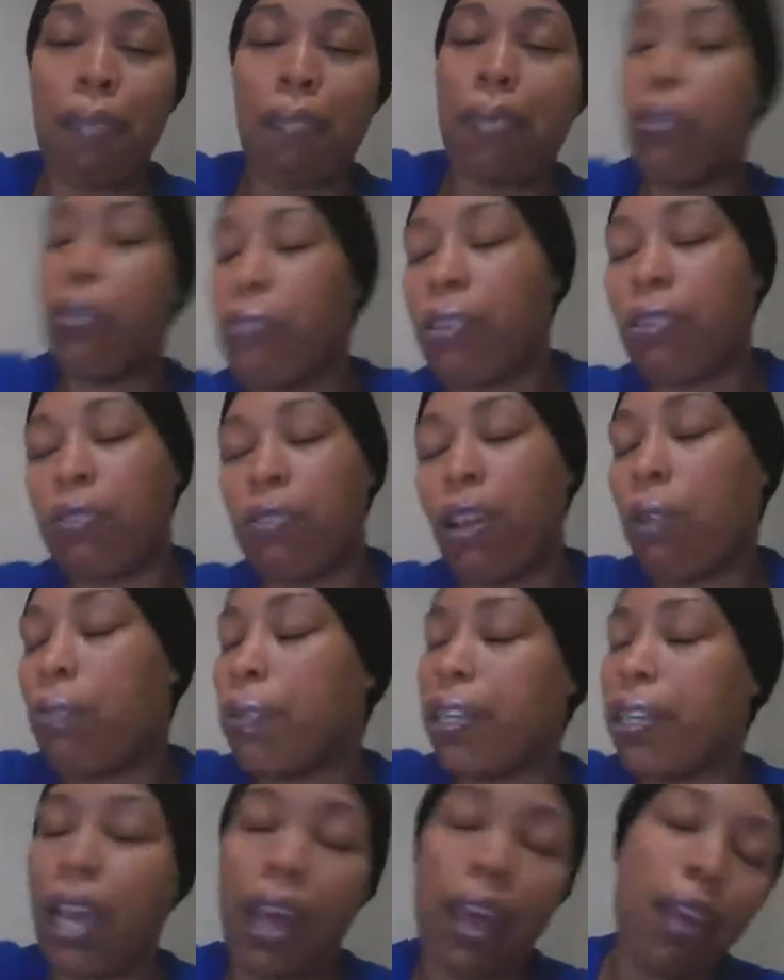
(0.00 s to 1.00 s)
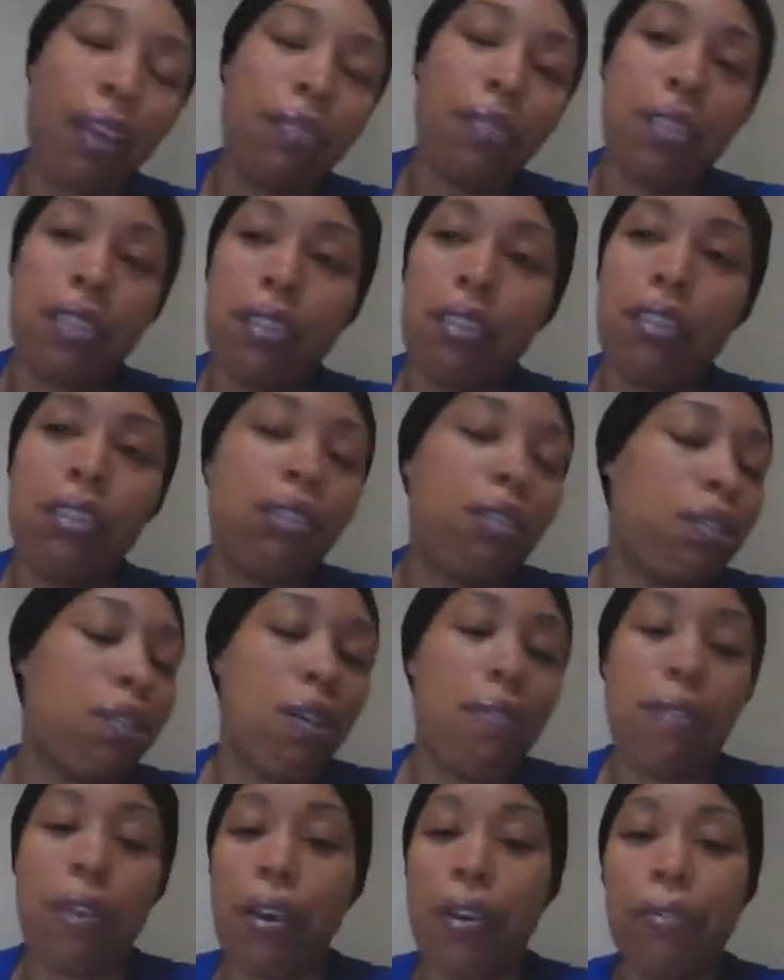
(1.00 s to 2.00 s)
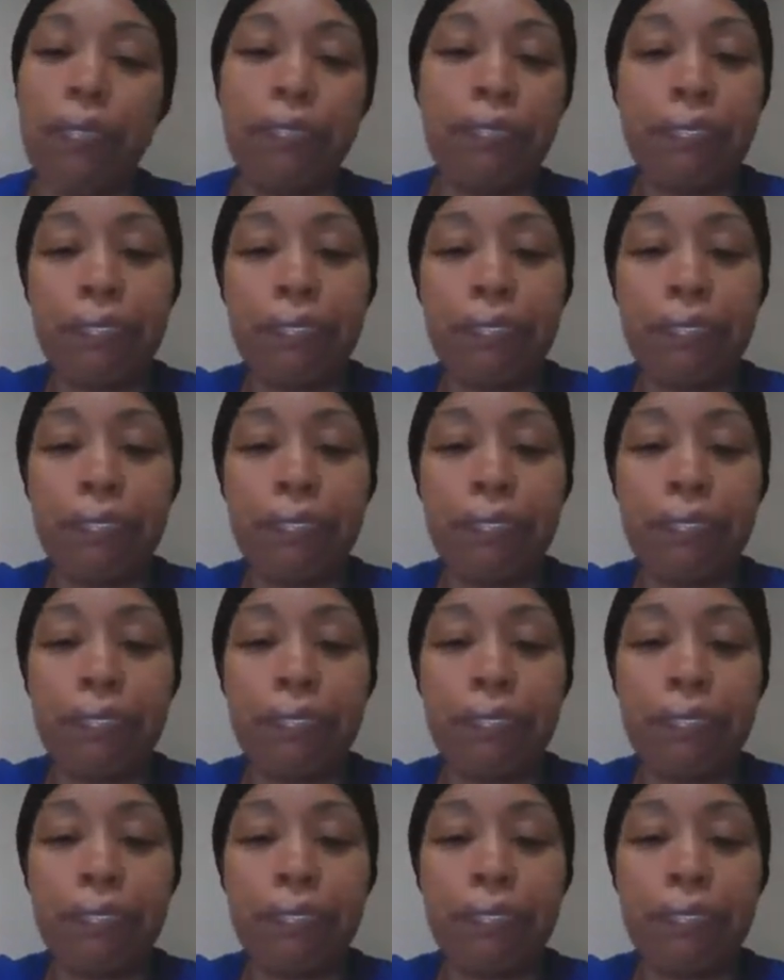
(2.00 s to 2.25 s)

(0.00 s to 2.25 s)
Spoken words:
No, we're not. No.